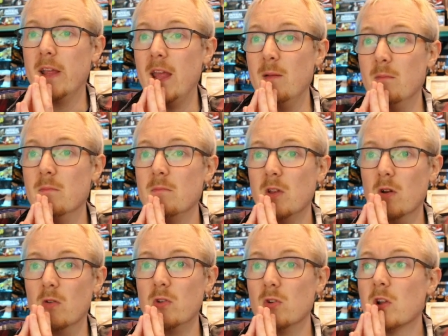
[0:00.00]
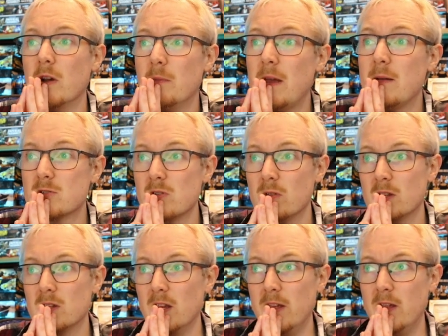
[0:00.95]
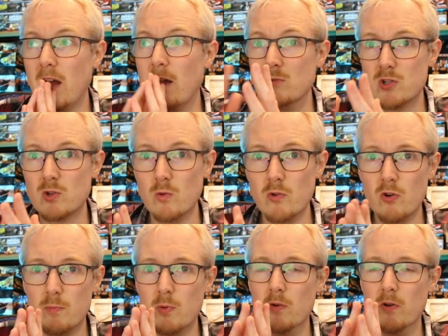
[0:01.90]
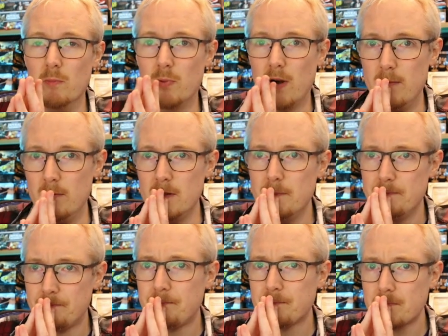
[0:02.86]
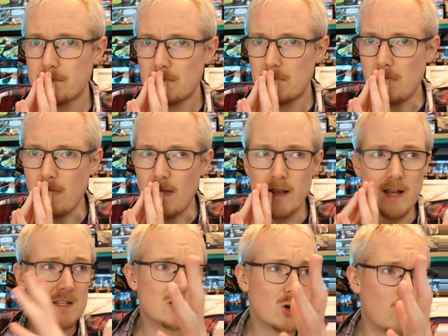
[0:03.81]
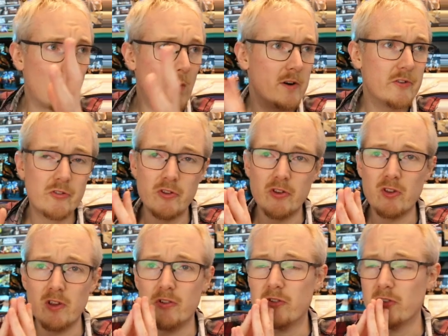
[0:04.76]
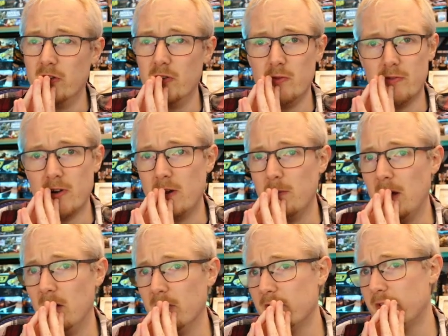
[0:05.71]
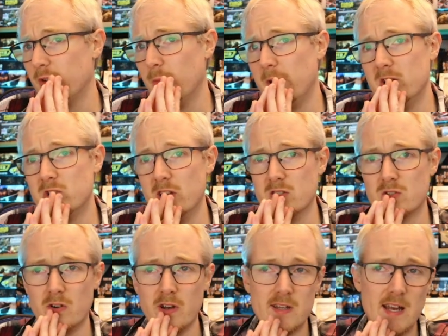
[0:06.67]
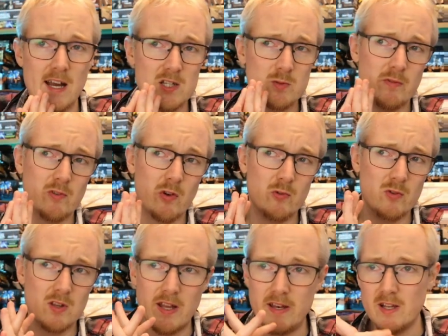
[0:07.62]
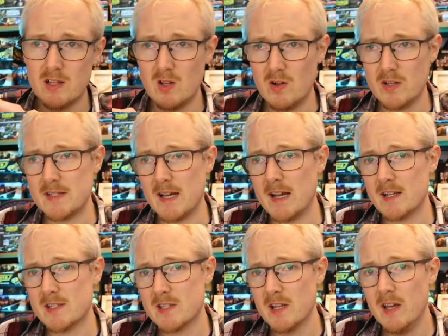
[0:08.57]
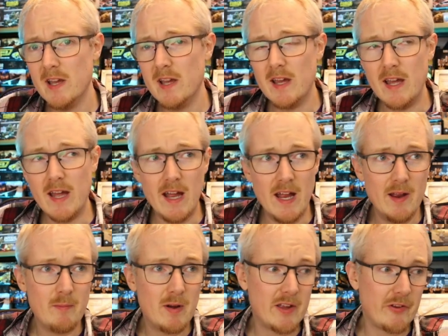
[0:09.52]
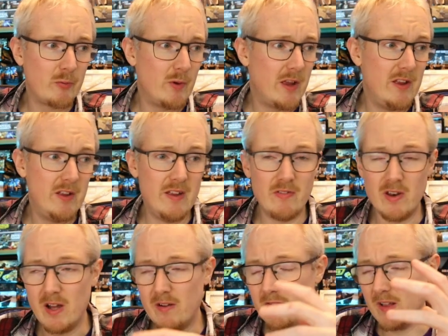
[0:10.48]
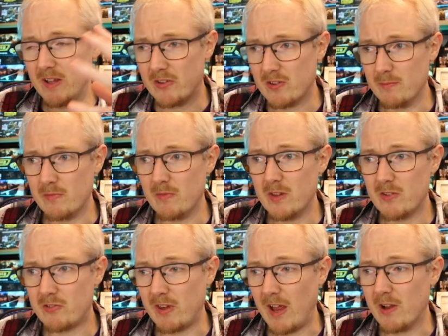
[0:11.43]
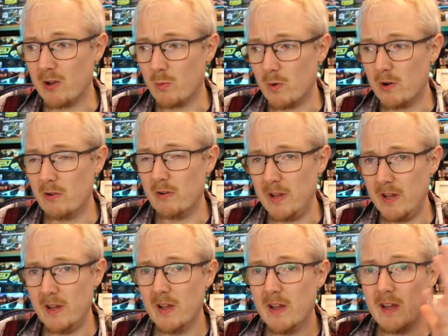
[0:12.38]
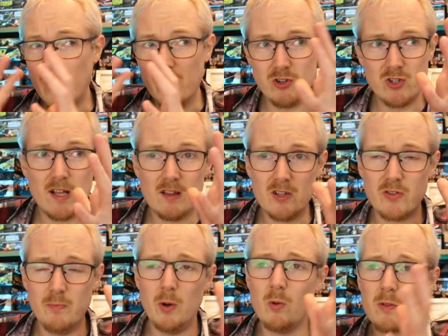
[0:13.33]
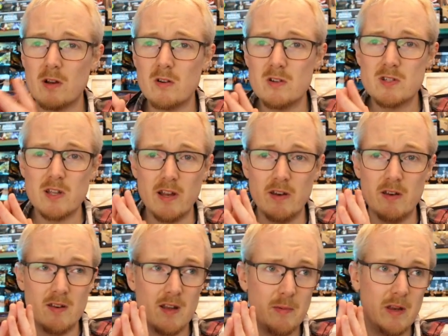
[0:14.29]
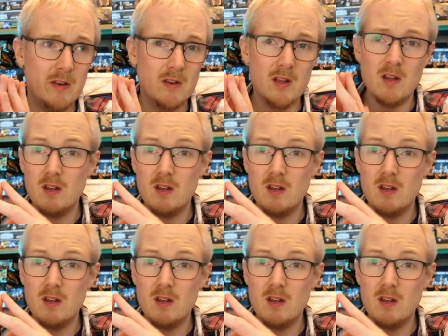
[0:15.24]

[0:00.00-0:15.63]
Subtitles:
game. You know, you're going to be able to outscore your opponent in primary. Against hordes, this list is going to do very well. There's so many chainsword attacks. We've got those lightning claw attacks. I guess we even have like some sanguinary Angelus bolters, and I mean,